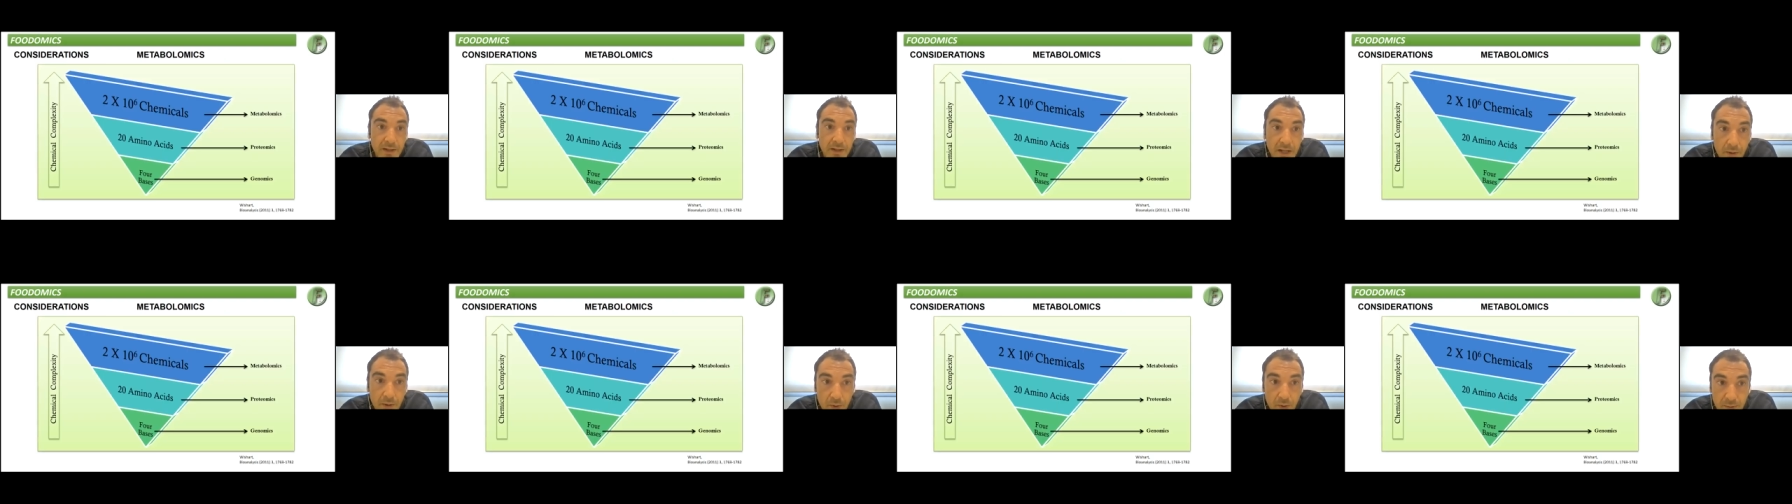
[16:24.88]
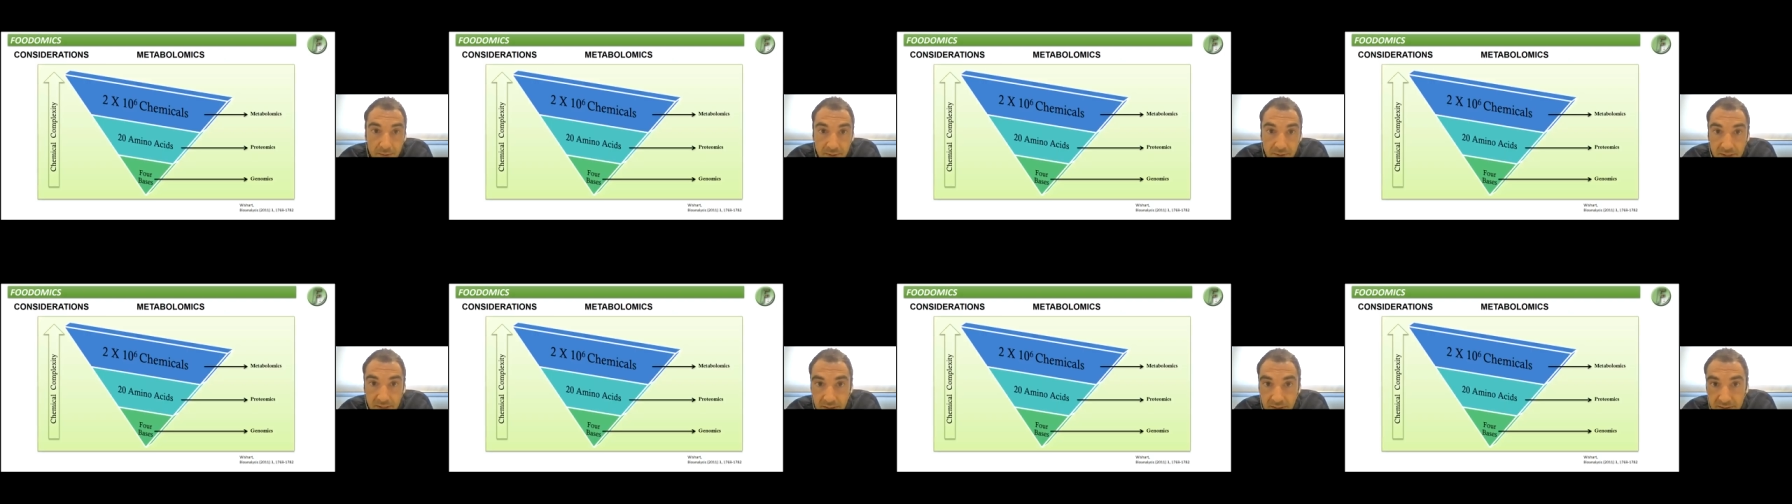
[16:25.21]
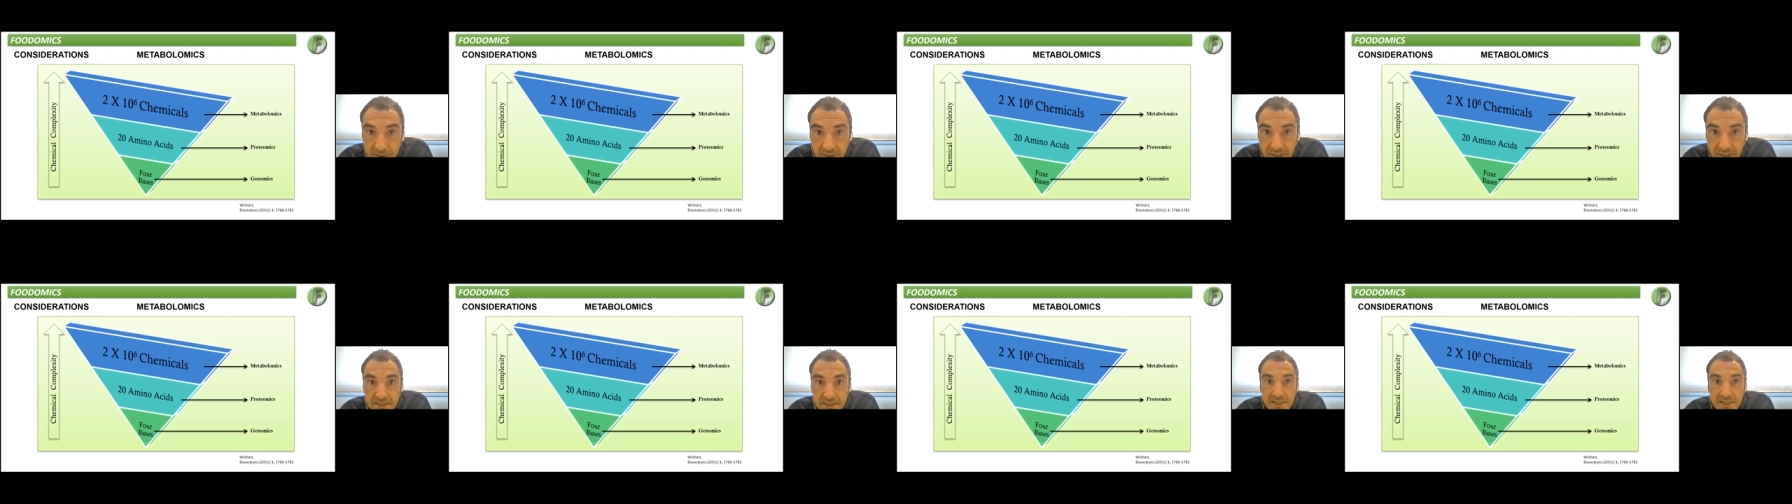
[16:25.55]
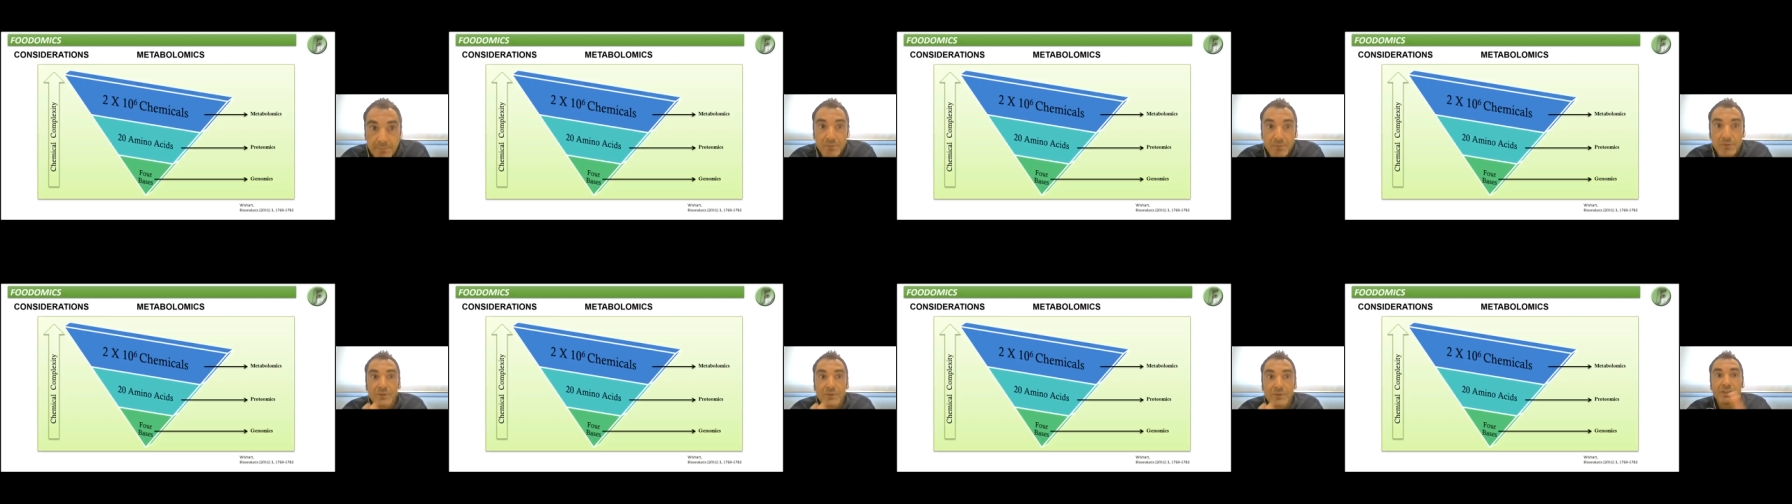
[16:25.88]
However, there are
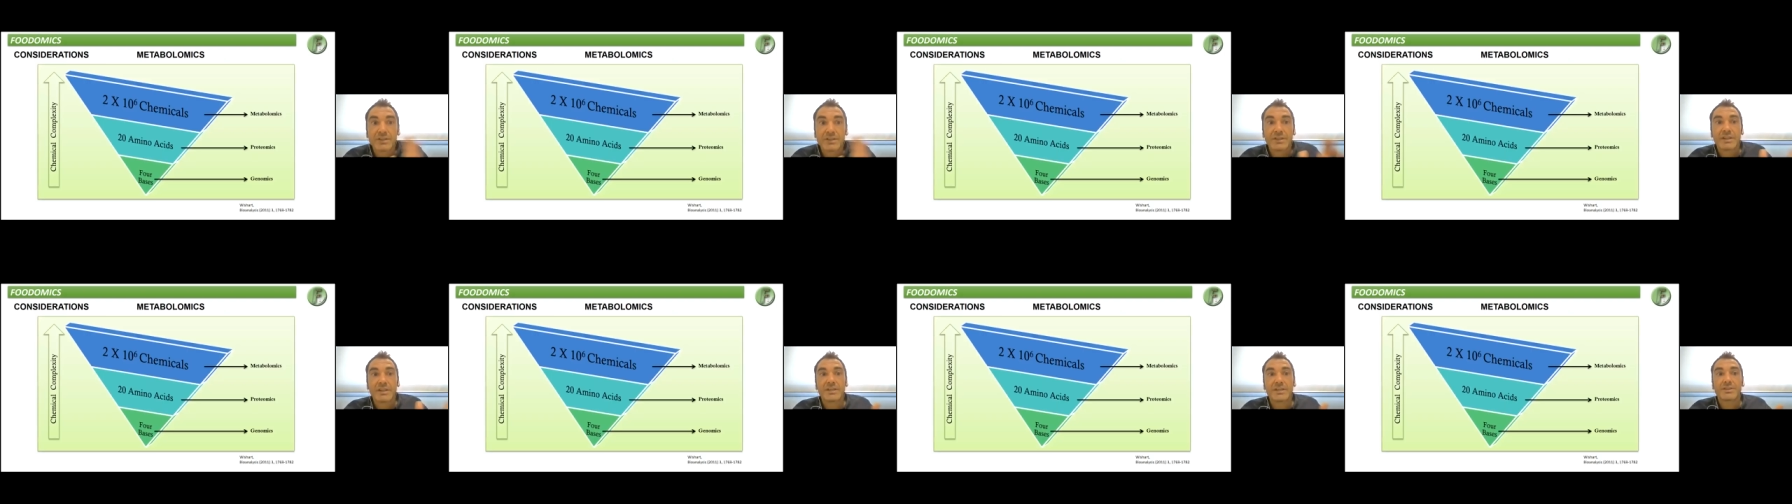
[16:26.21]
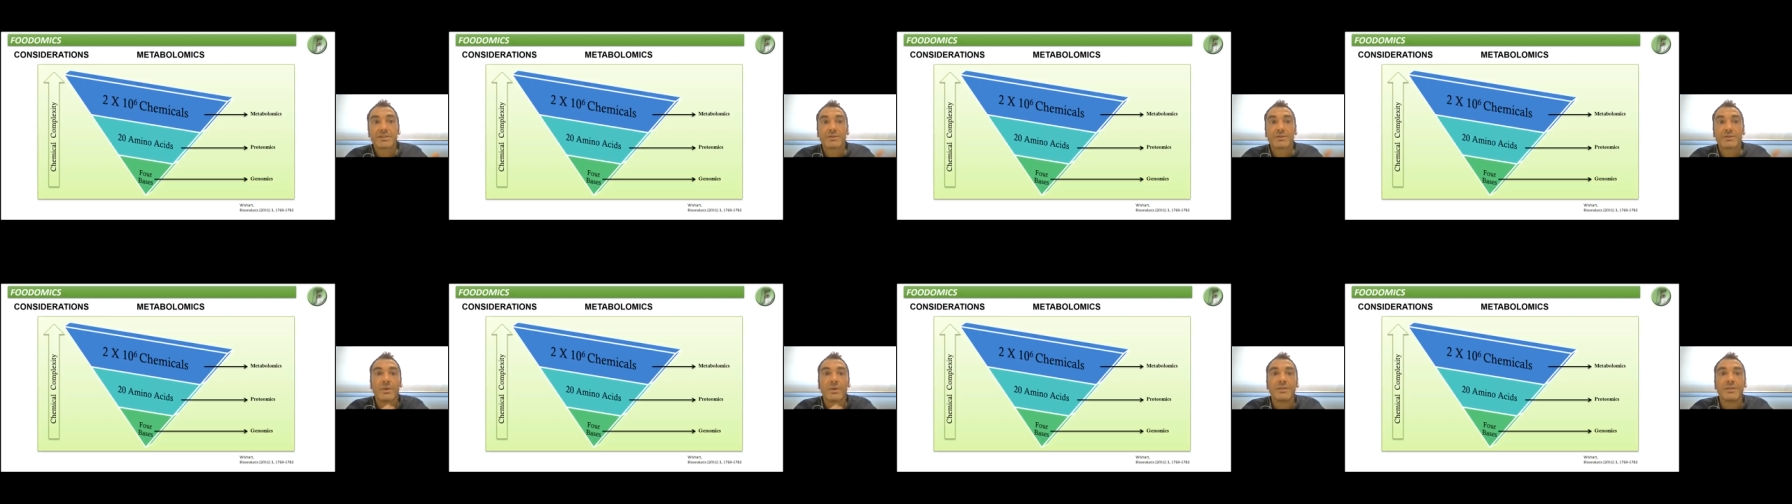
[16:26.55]
some considerations